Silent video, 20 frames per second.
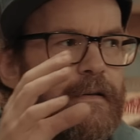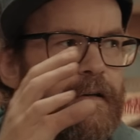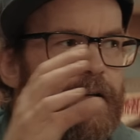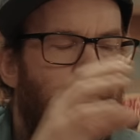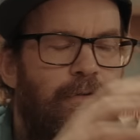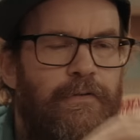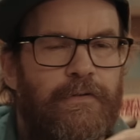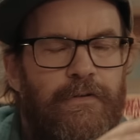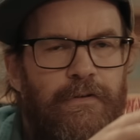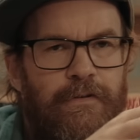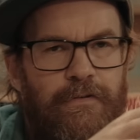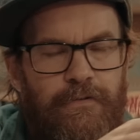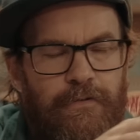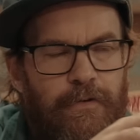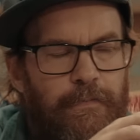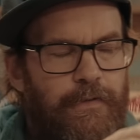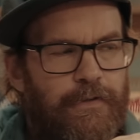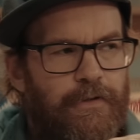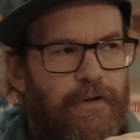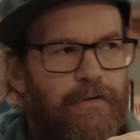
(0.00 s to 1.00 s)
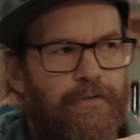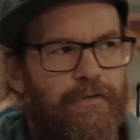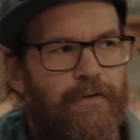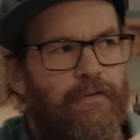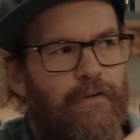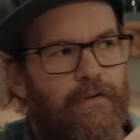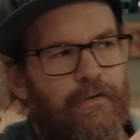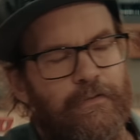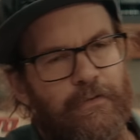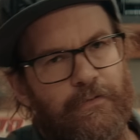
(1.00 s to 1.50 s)
in using a
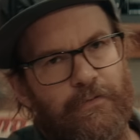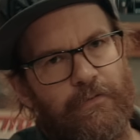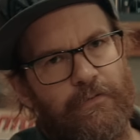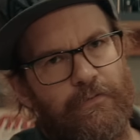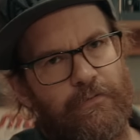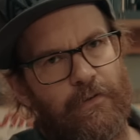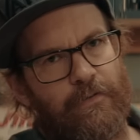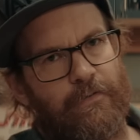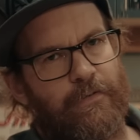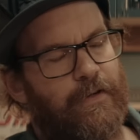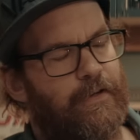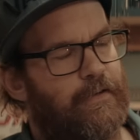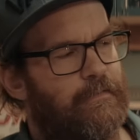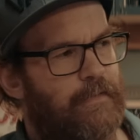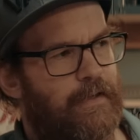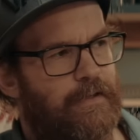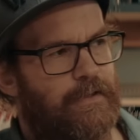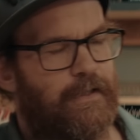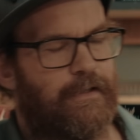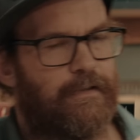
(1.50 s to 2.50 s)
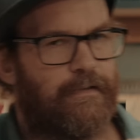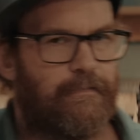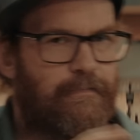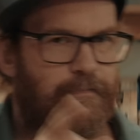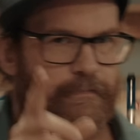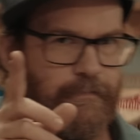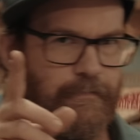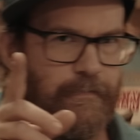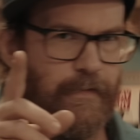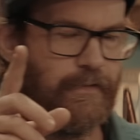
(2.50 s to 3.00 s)
supercharger on a two-stroke engine.
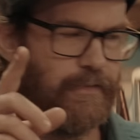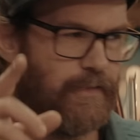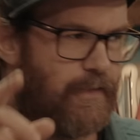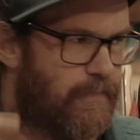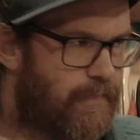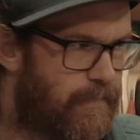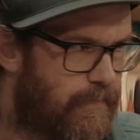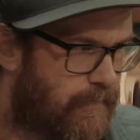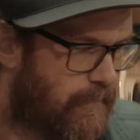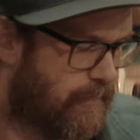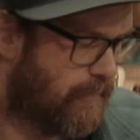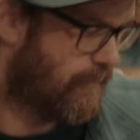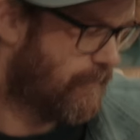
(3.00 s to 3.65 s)
I'll show you.